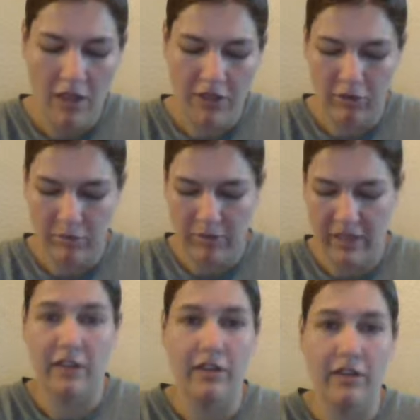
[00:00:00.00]
There will be
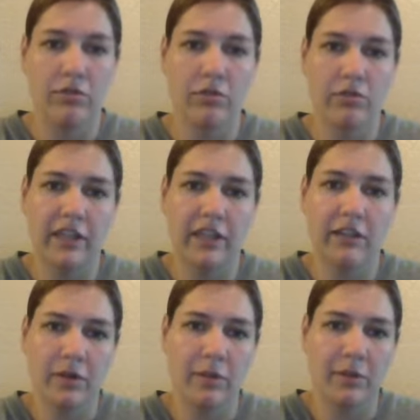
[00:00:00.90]
a whole like
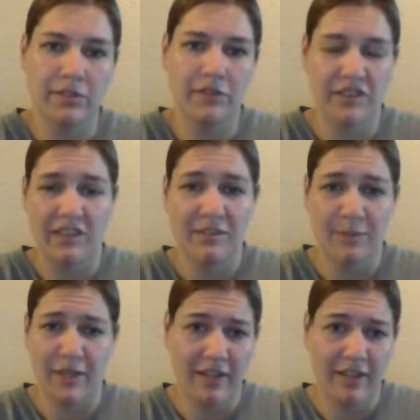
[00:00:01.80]
public service
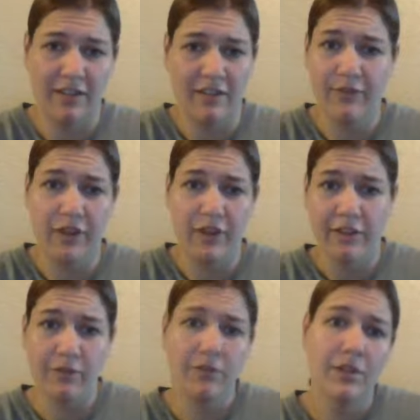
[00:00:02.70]
announcement at the end of this
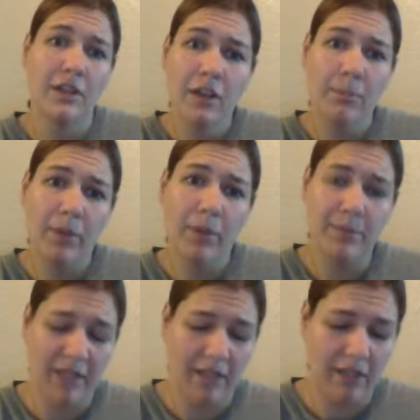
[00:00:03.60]
video by
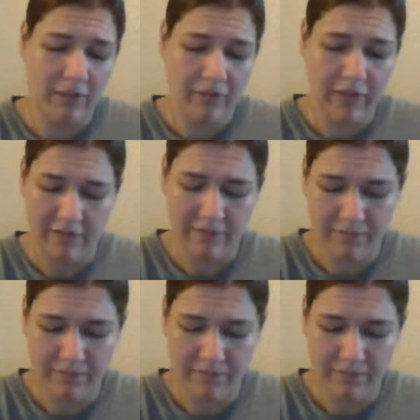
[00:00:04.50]
me about that.